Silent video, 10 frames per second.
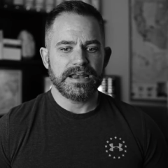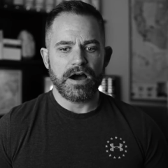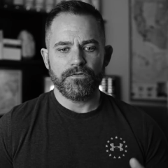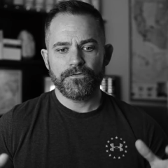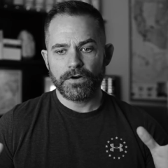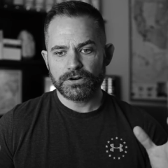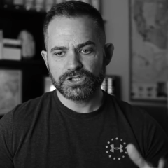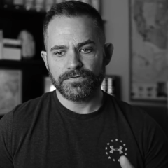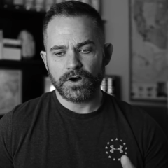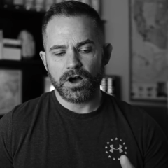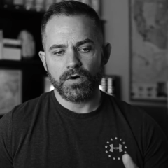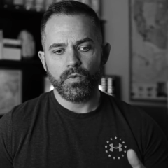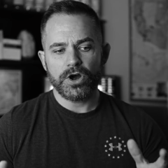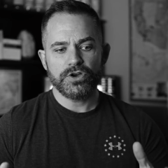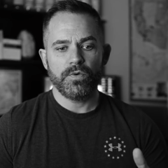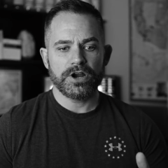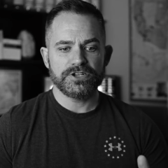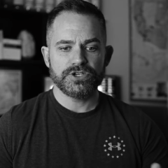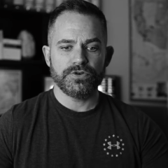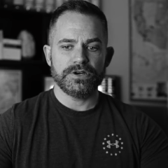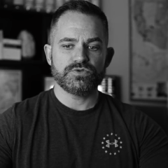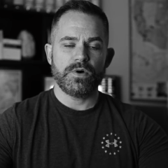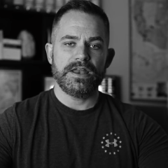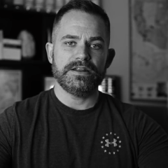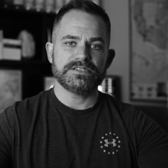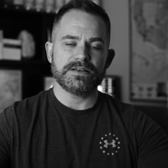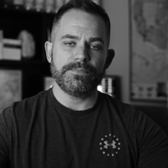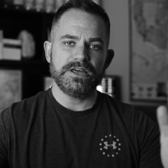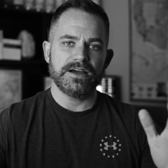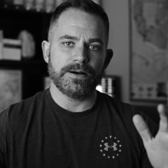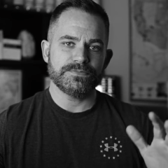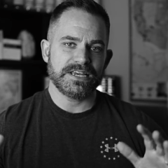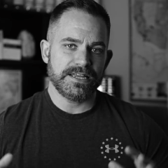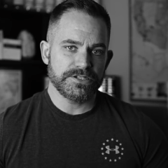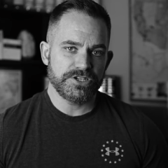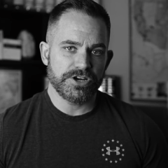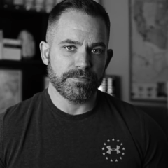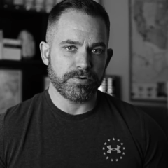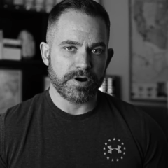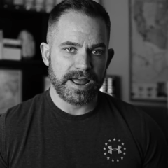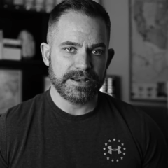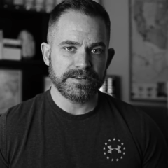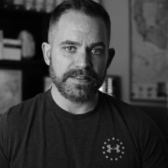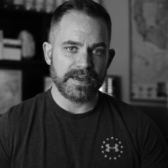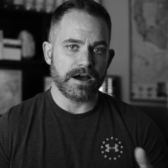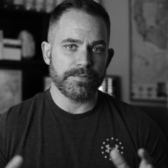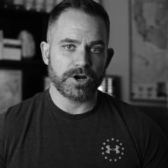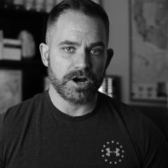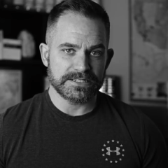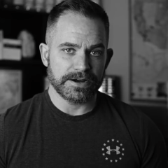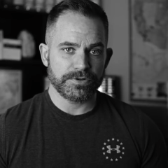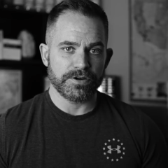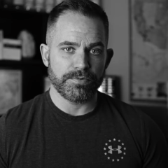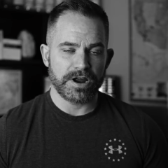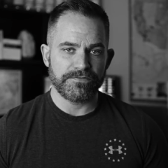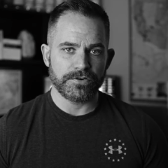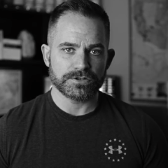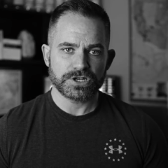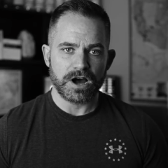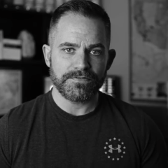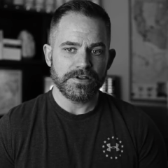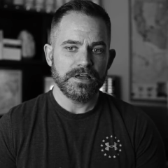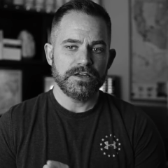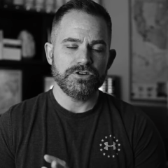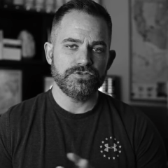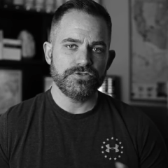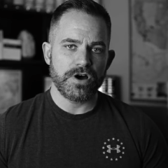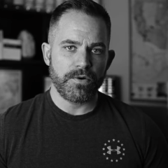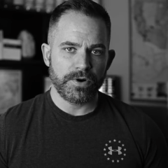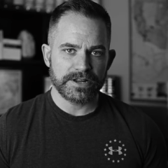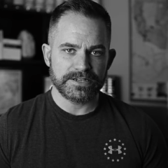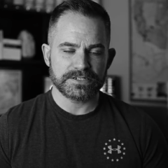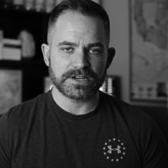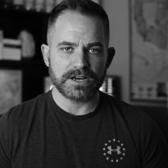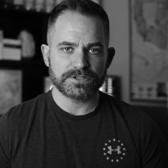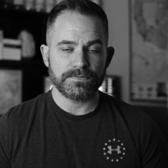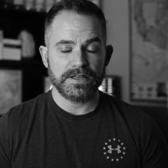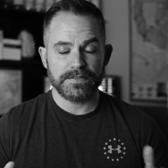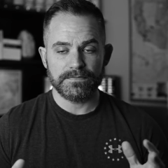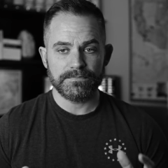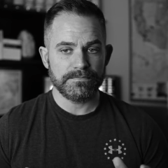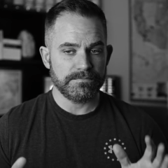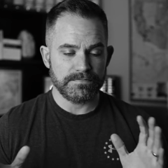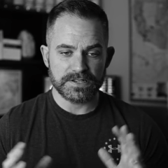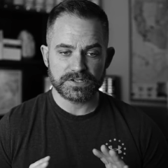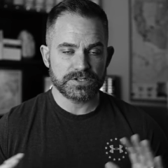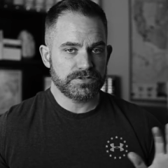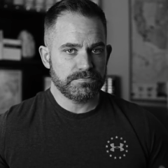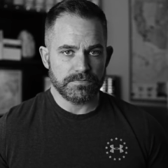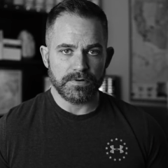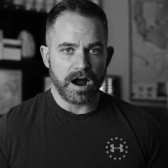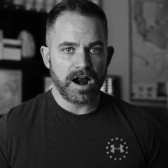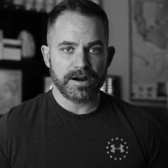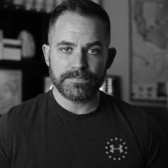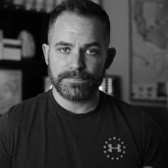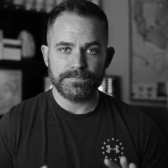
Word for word: Now, first of all, what you want to do is when somebody comes into your brand and they come in contact with your brand, first off, you do not want to discuss, and this is our